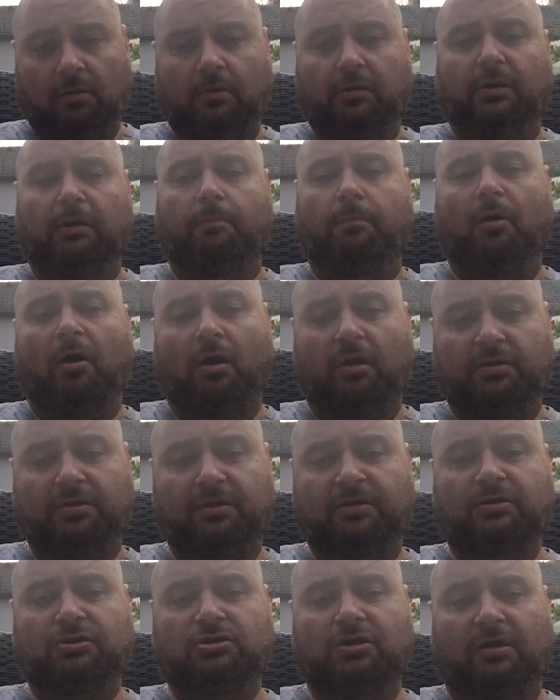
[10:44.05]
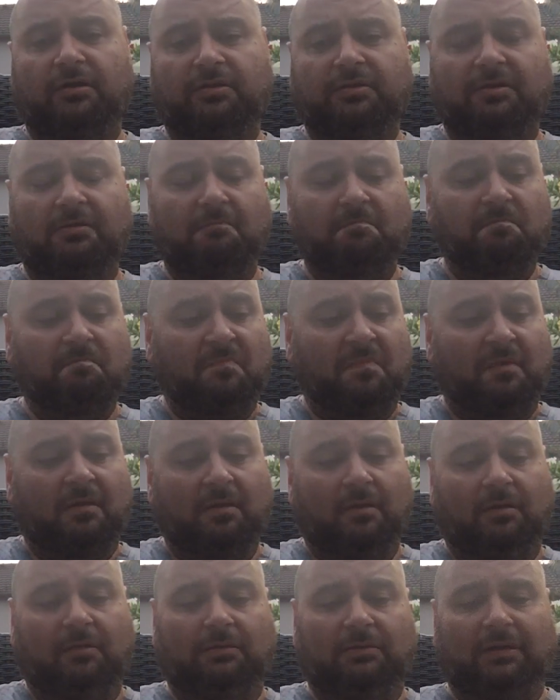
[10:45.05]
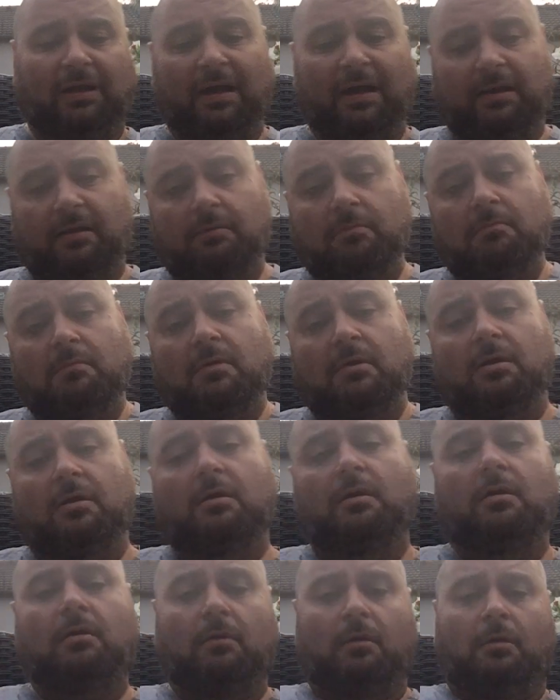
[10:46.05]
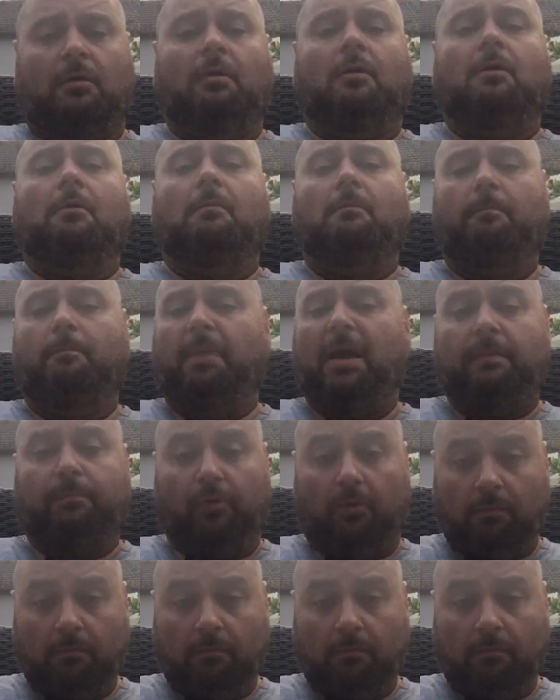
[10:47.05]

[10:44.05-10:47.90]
The box is just like paper.